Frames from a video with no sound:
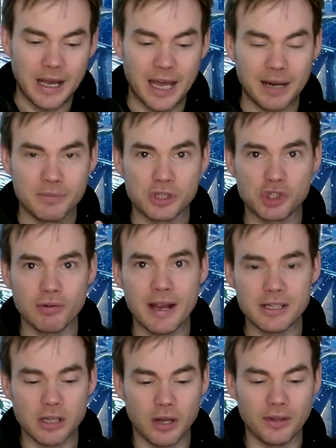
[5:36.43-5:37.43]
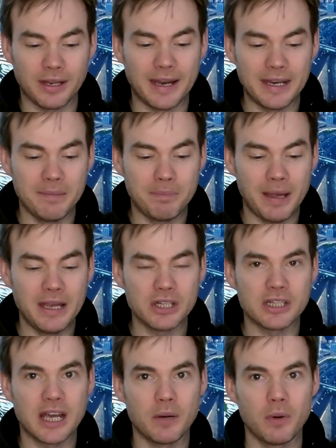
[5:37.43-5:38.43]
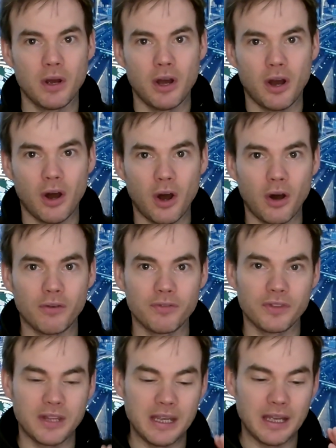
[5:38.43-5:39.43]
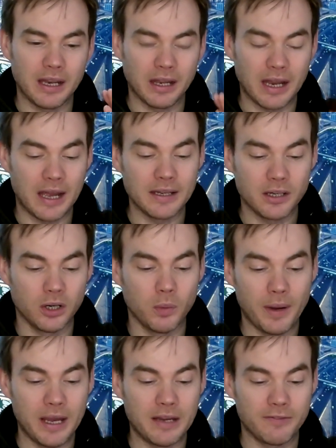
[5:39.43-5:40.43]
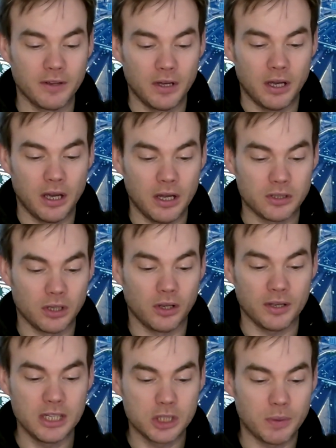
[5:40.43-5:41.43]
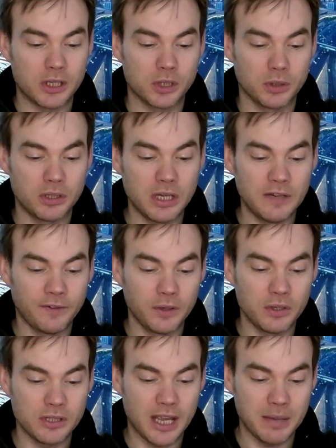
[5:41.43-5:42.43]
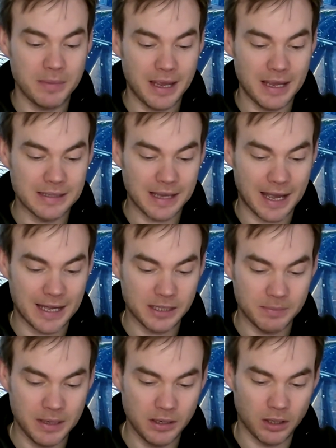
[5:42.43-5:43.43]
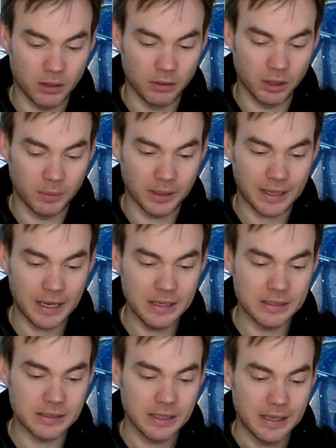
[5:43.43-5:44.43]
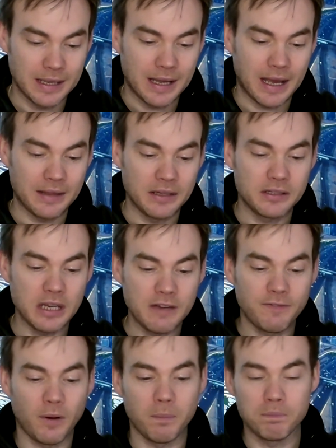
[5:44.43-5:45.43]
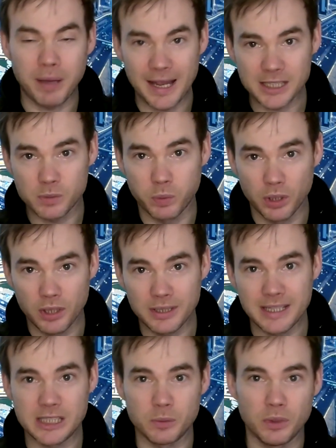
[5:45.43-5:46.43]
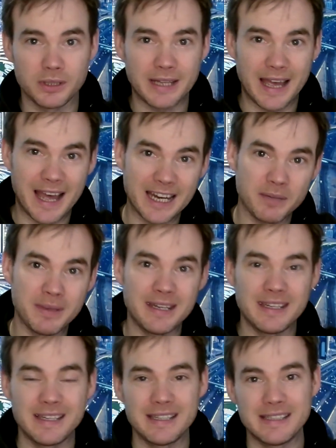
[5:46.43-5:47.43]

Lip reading: And I'm straight on the landing page now of the Ligowave to log into it. So the default username is admin, all lowercase, and the default password is the word admin01.